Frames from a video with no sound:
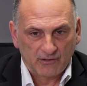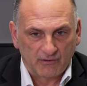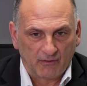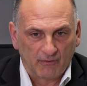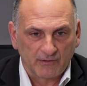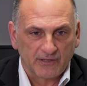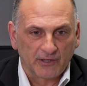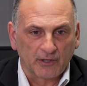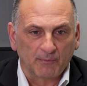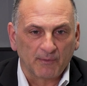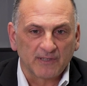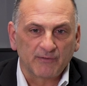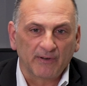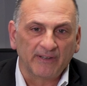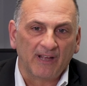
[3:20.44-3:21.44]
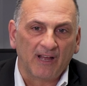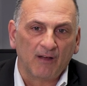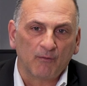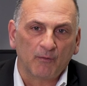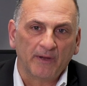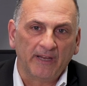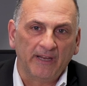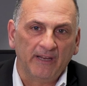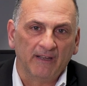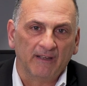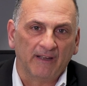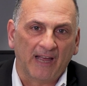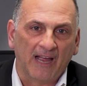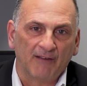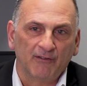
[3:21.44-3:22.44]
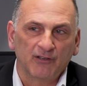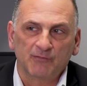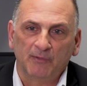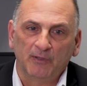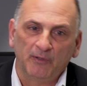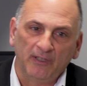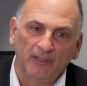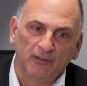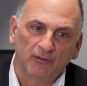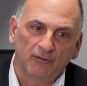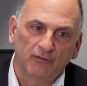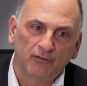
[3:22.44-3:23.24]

So SecurPlus right now we uh, average between